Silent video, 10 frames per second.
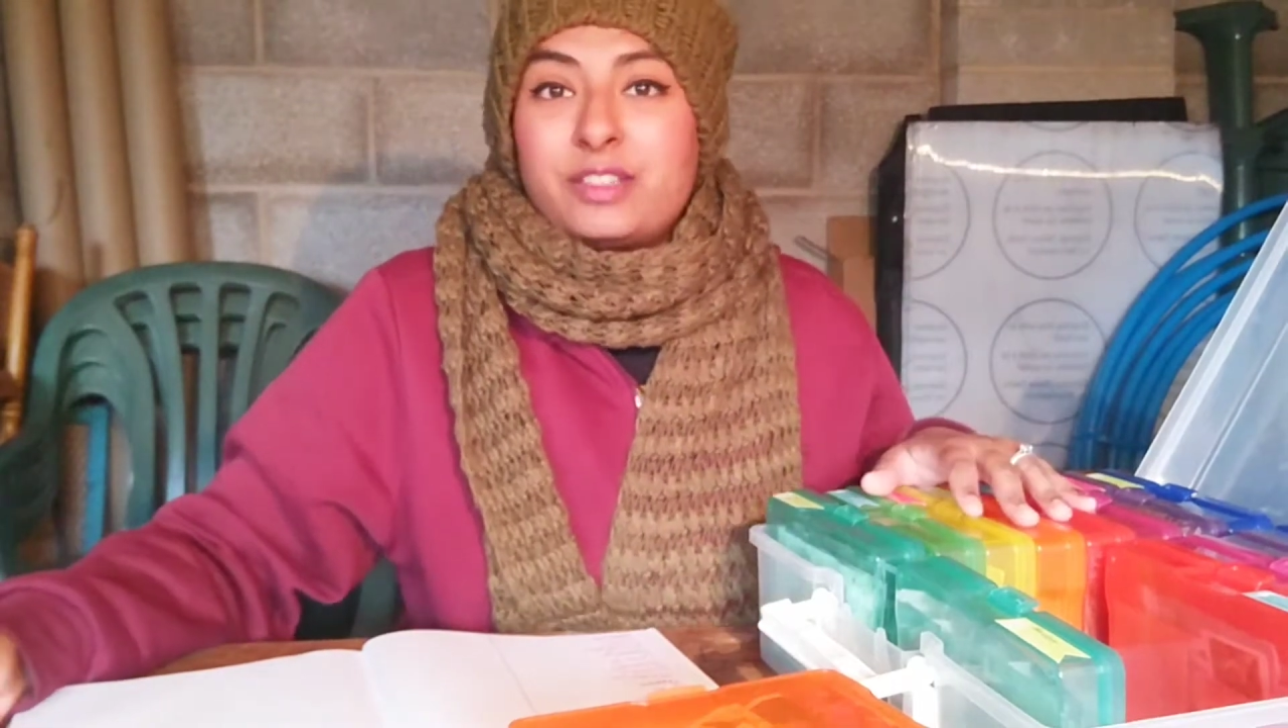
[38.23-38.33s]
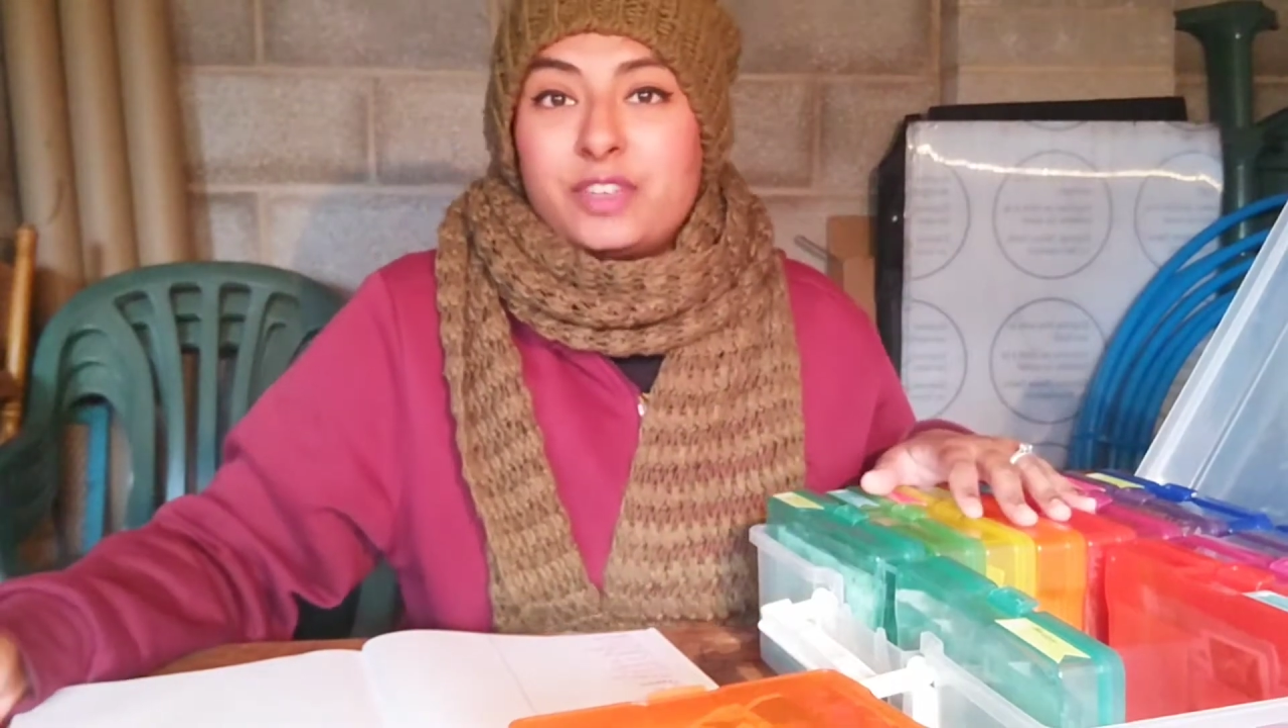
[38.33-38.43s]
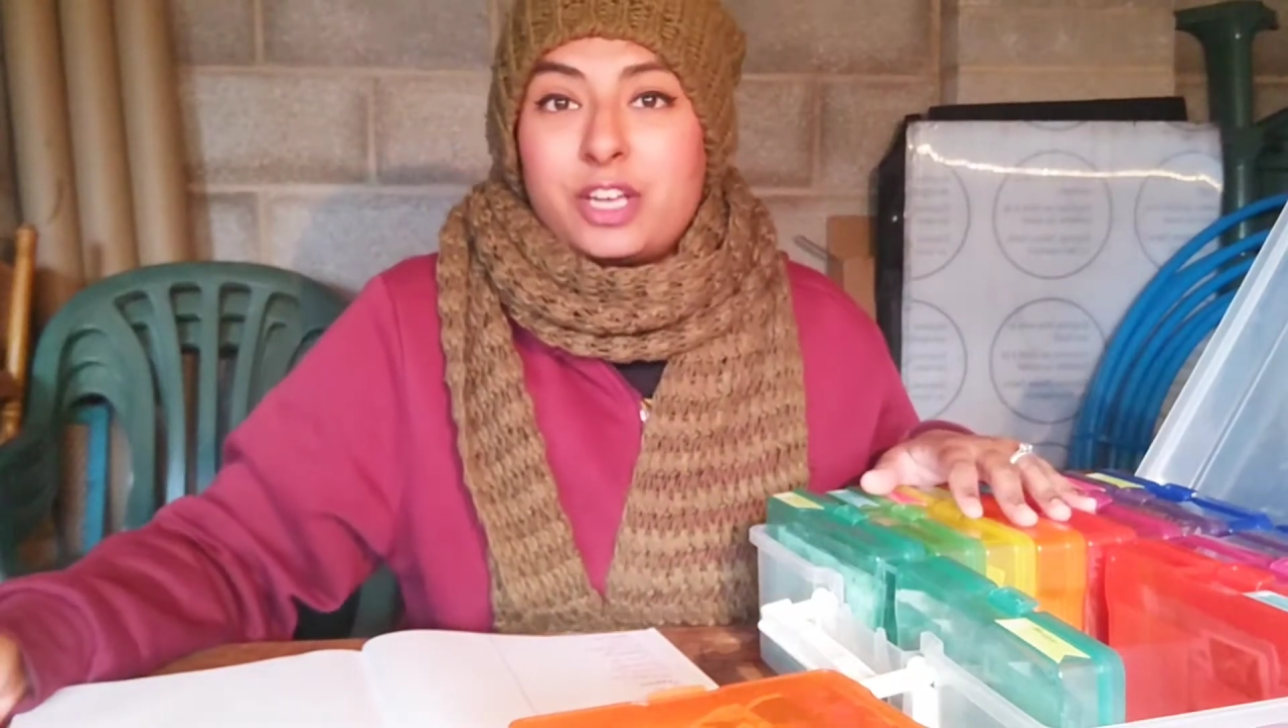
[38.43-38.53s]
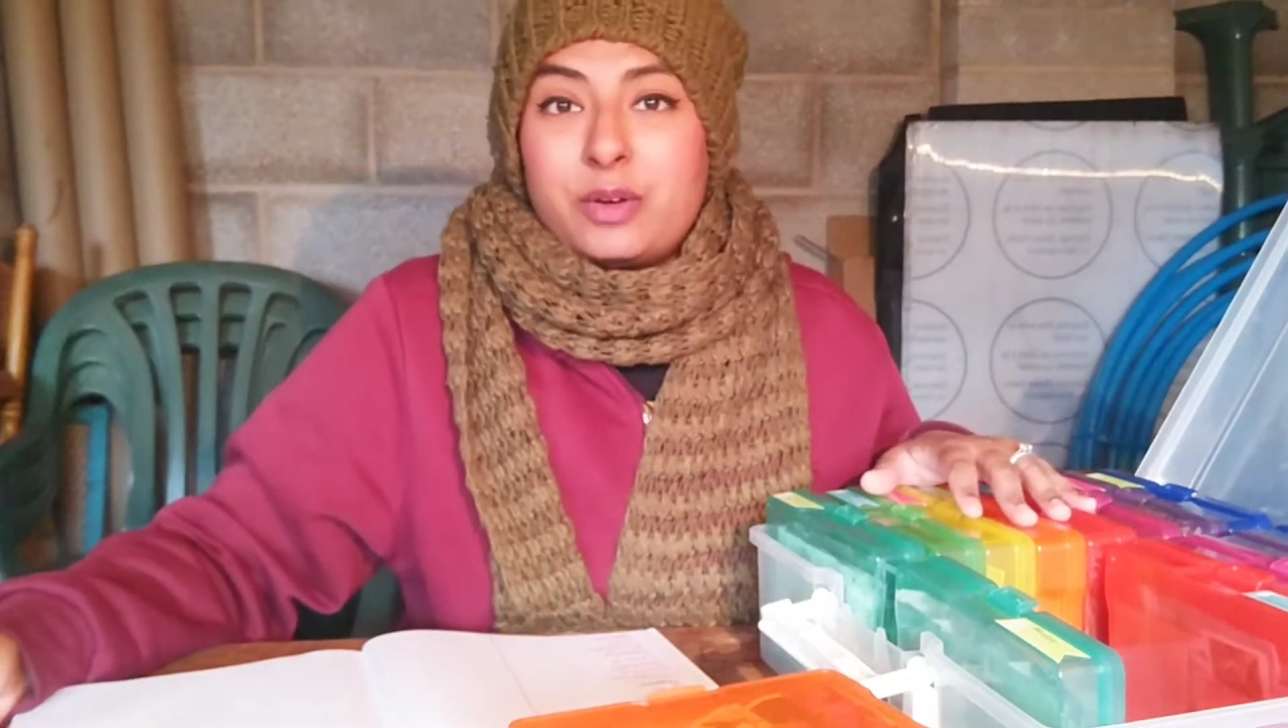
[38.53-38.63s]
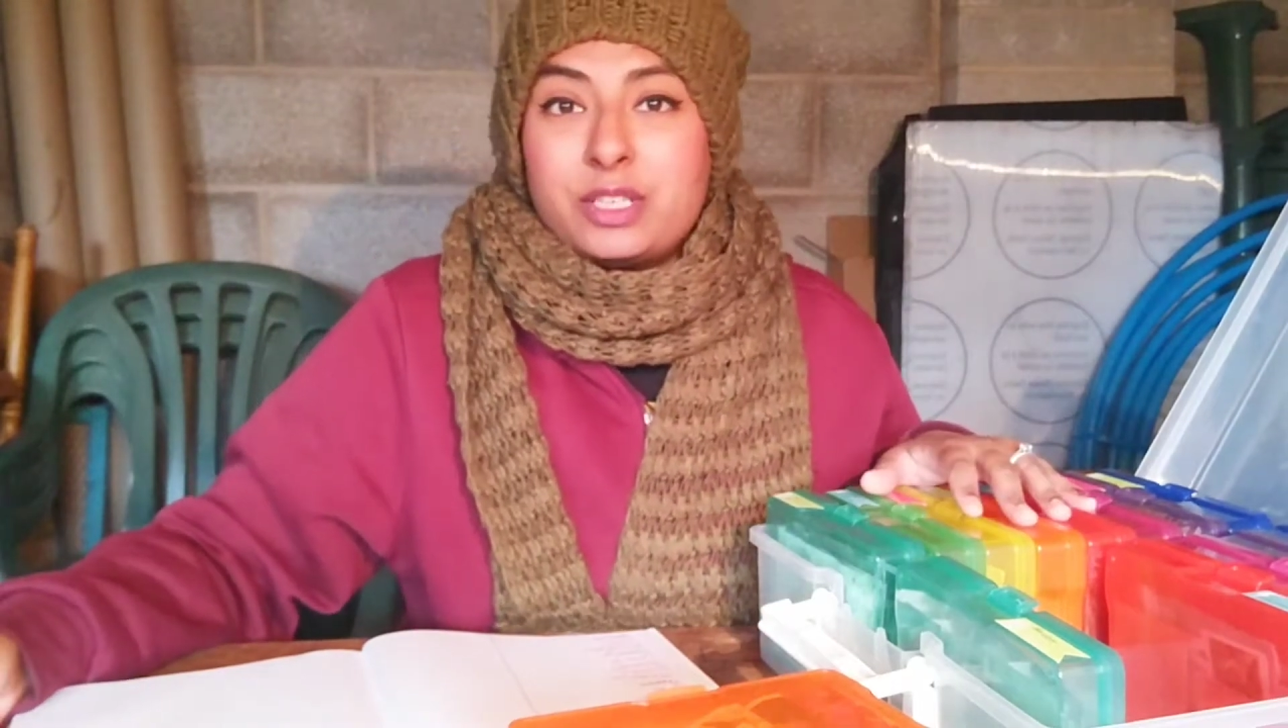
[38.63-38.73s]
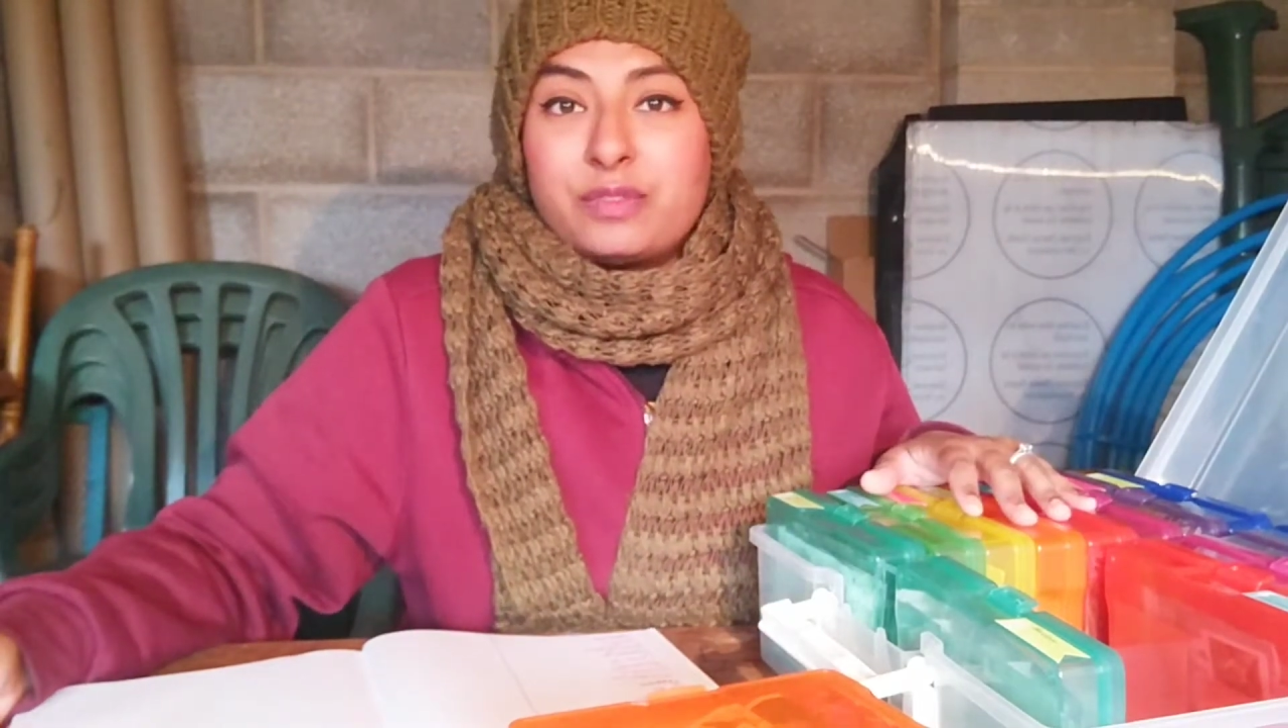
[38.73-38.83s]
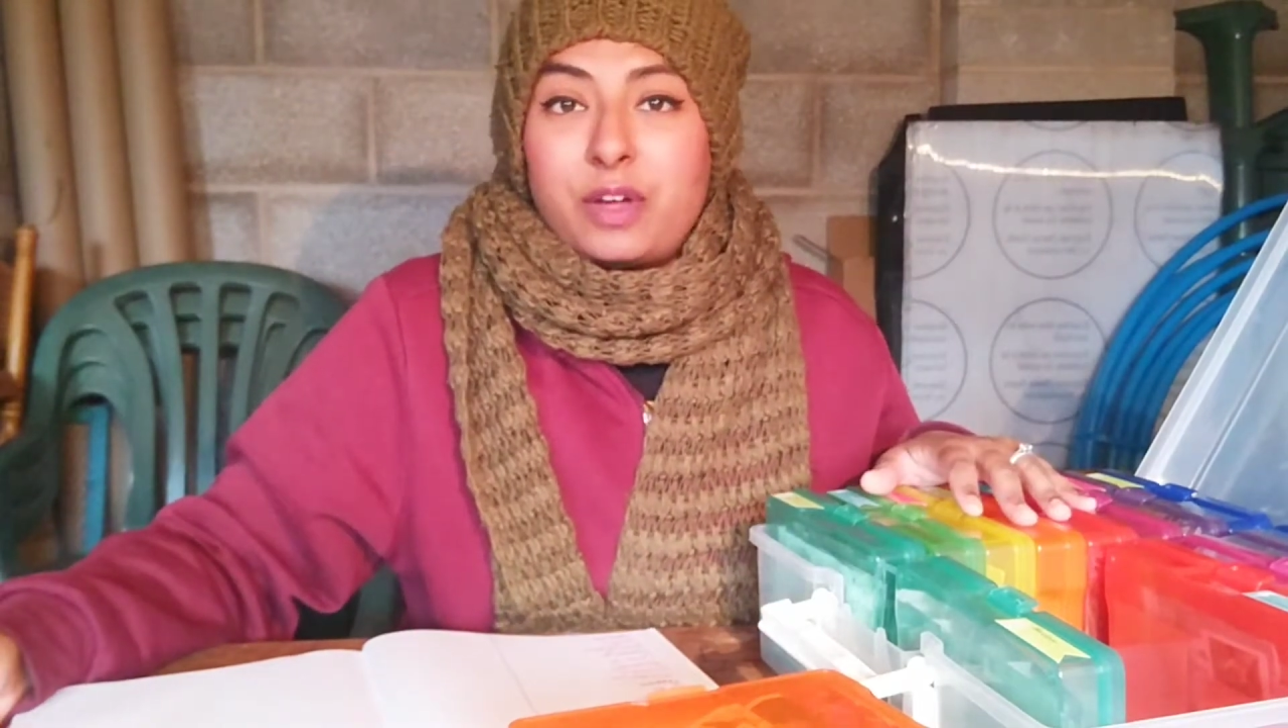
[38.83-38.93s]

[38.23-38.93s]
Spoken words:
video is